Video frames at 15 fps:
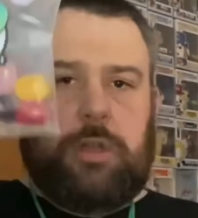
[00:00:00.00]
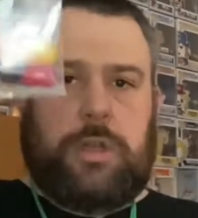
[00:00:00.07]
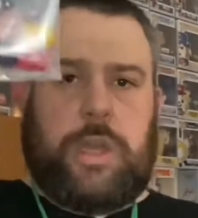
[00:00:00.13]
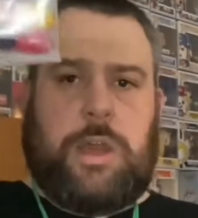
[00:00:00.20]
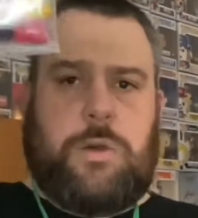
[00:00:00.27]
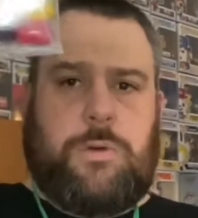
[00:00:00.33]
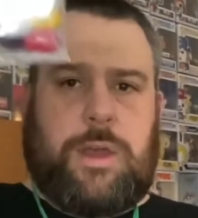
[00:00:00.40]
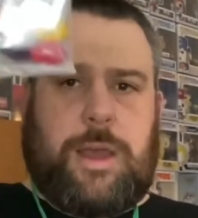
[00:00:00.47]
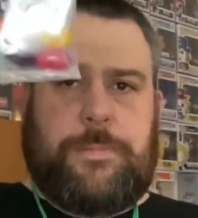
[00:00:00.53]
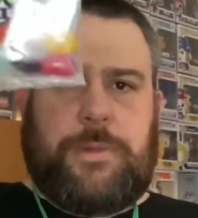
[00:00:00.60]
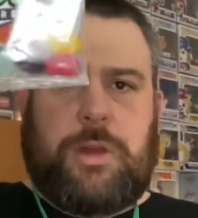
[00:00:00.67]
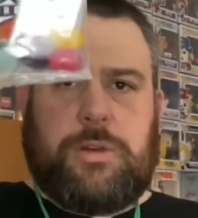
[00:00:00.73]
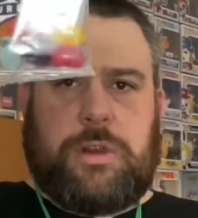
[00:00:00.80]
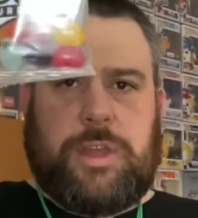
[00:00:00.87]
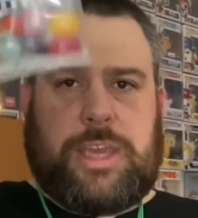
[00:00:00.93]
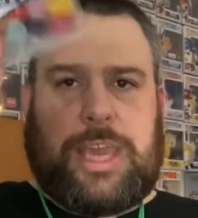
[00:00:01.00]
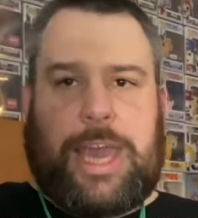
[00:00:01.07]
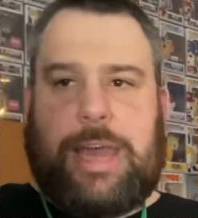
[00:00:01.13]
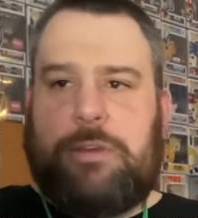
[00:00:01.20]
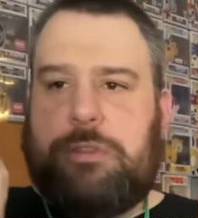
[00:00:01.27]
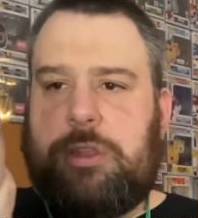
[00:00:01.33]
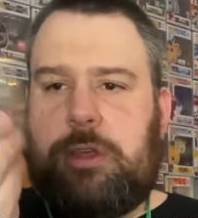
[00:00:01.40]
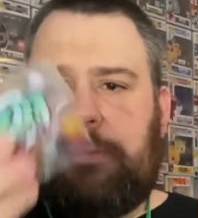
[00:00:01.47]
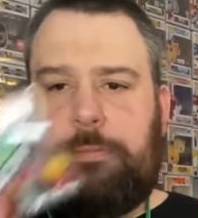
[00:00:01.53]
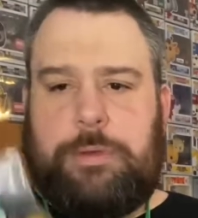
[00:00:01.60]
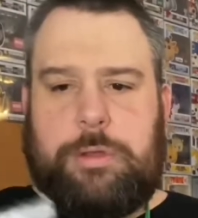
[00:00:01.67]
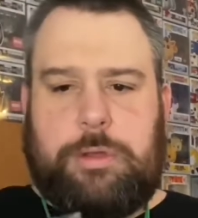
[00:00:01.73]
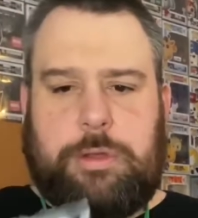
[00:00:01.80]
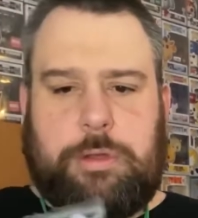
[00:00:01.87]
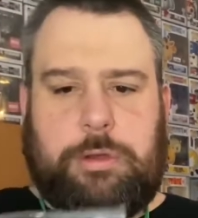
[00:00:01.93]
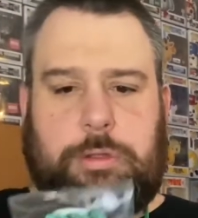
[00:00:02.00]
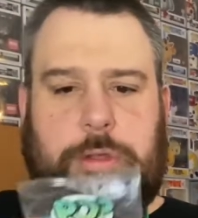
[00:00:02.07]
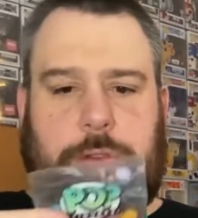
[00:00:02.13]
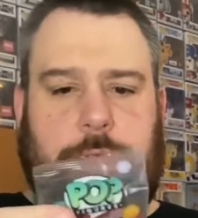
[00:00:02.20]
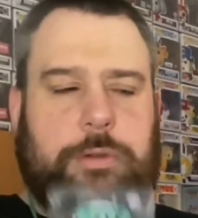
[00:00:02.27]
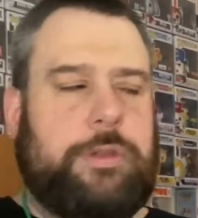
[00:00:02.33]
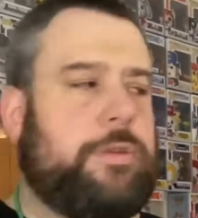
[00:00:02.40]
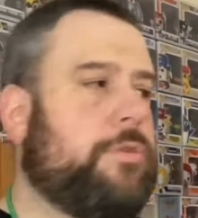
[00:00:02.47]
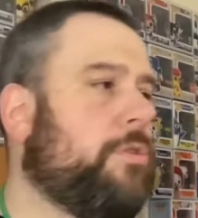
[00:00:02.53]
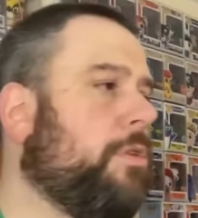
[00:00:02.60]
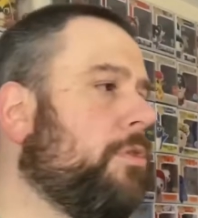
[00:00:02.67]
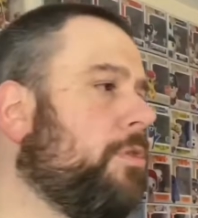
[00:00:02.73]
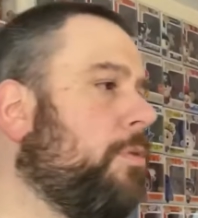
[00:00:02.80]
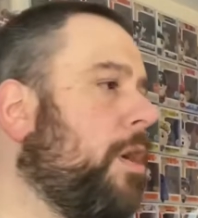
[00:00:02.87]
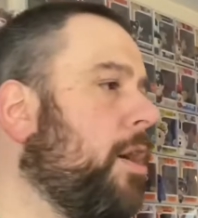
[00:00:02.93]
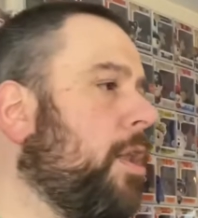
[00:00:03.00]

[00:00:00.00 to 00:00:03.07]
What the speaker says: No, I'm not going to count them, although there does look quite a